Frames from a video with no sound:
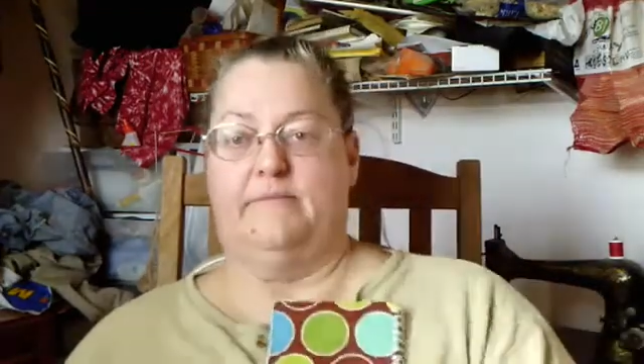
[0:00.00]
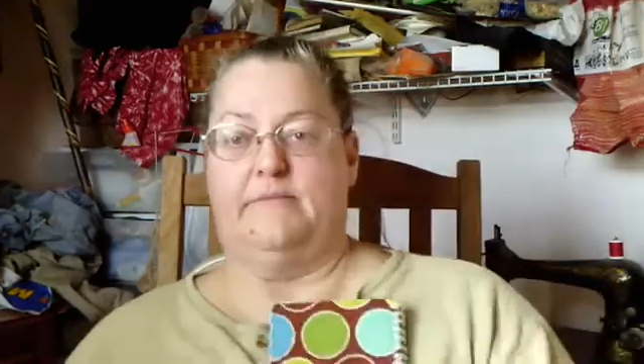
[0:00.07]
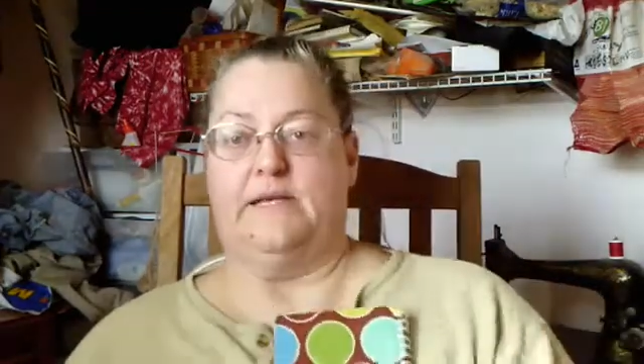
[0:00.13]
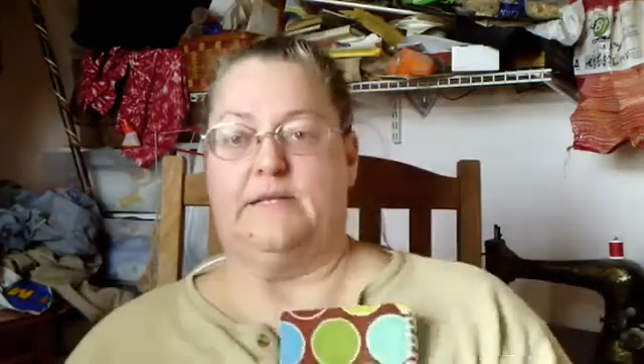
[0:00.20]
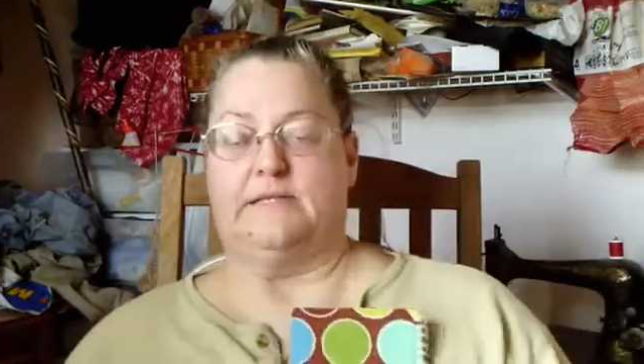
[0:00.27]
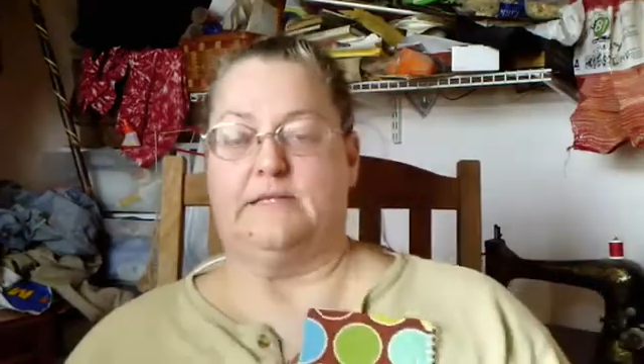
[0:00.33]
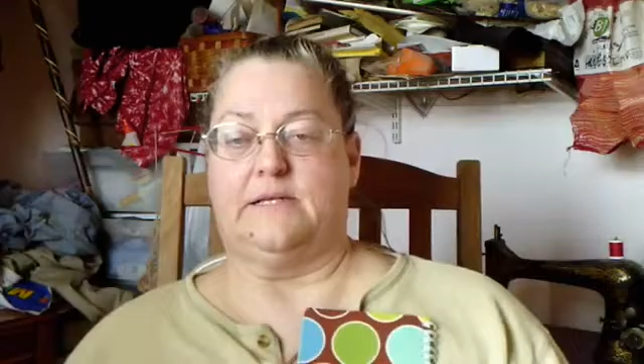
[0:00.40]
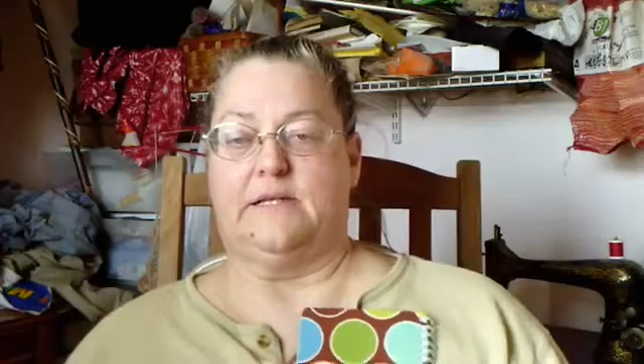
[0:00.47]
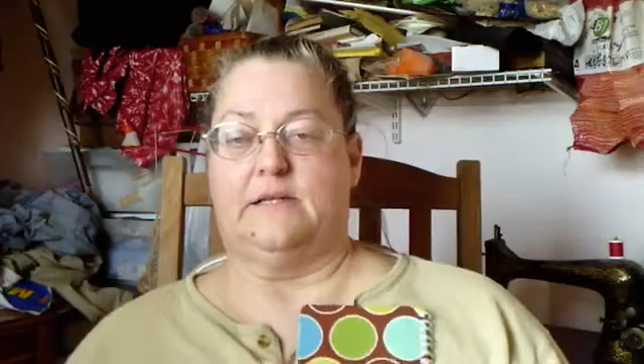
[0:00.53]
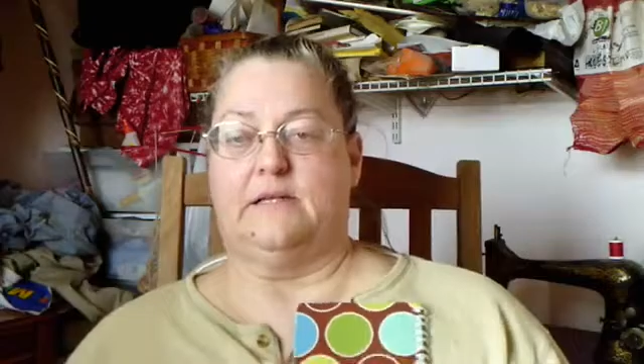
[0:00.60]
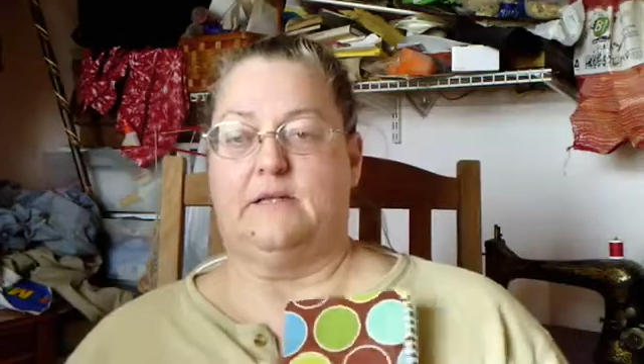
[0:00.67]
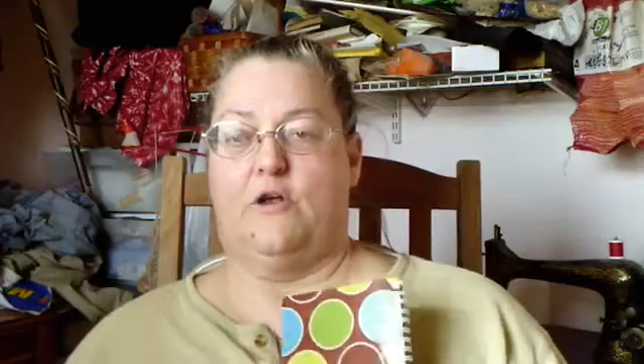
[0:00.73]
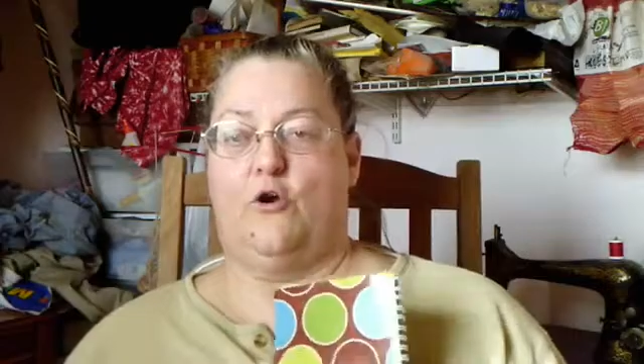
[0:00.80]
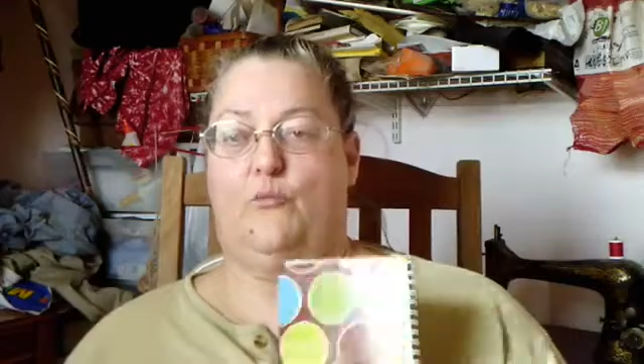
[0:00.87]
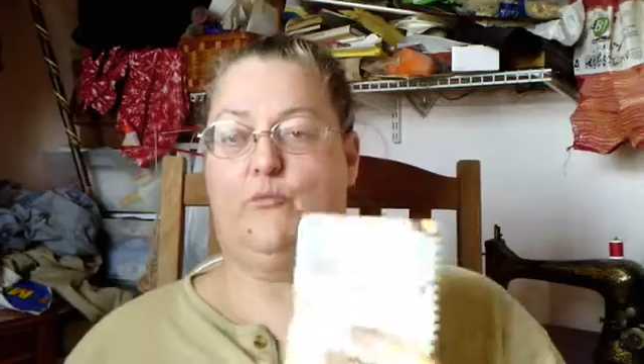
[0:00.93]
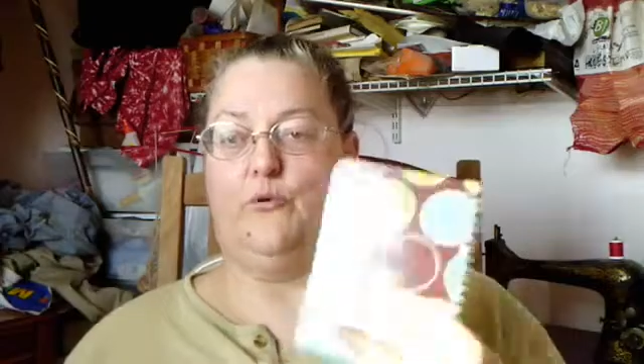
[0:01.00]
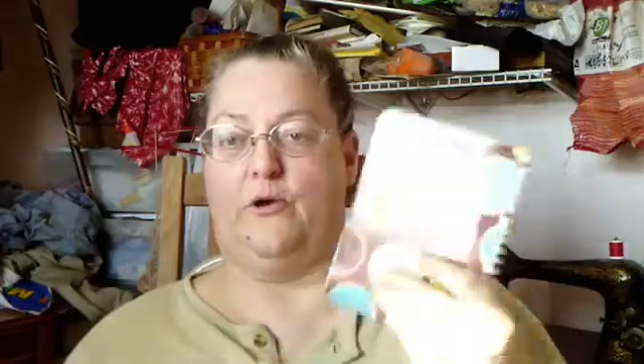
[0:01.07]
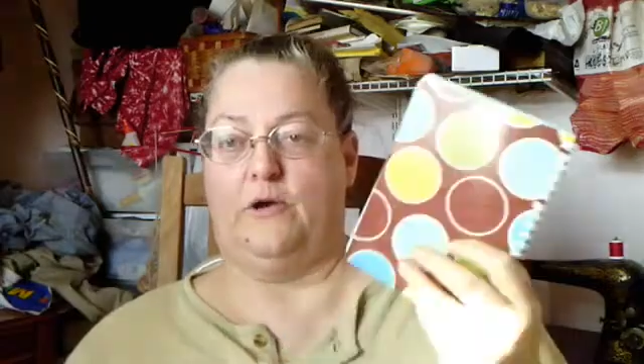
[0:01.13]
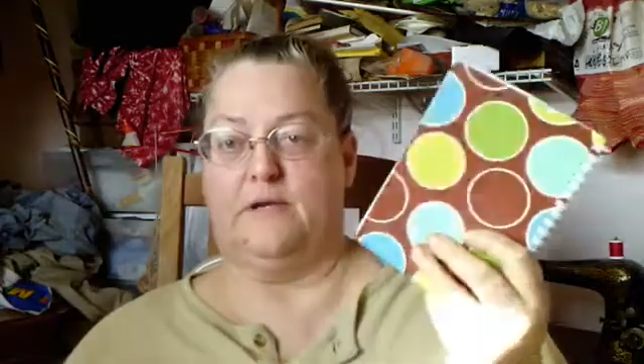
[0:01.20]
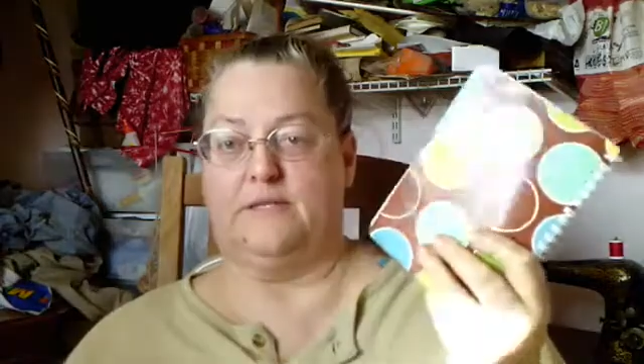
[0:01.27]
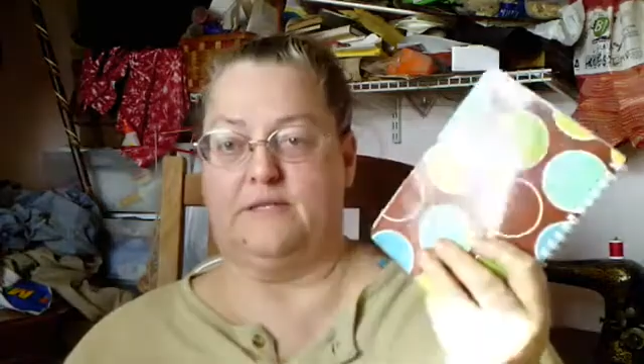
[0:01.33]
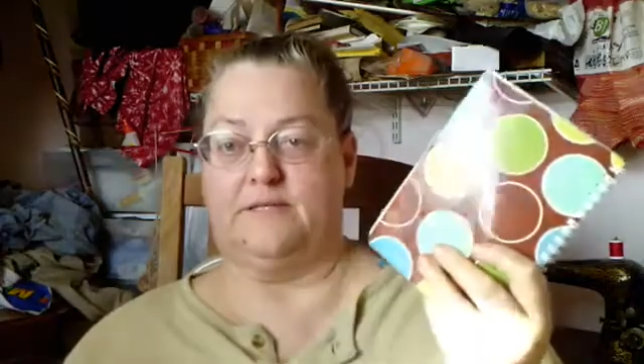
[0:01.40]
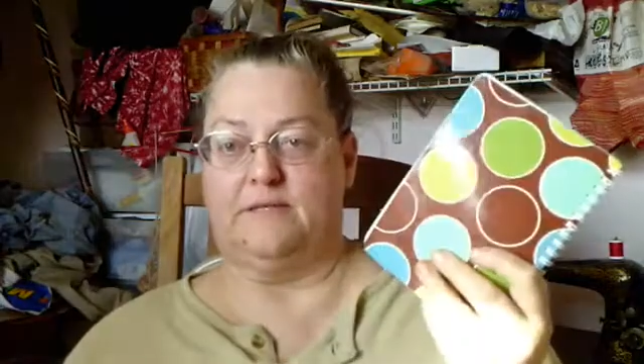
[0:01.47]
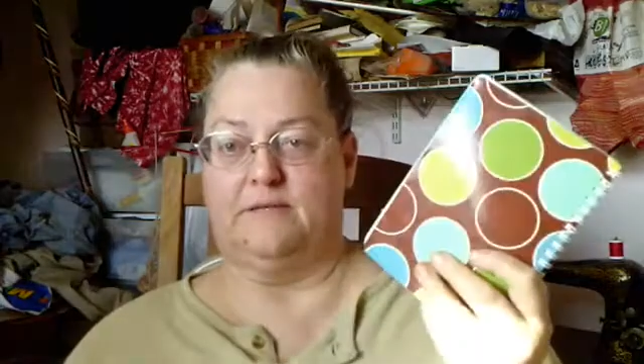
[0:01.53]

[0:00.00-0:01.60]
these little notebooks,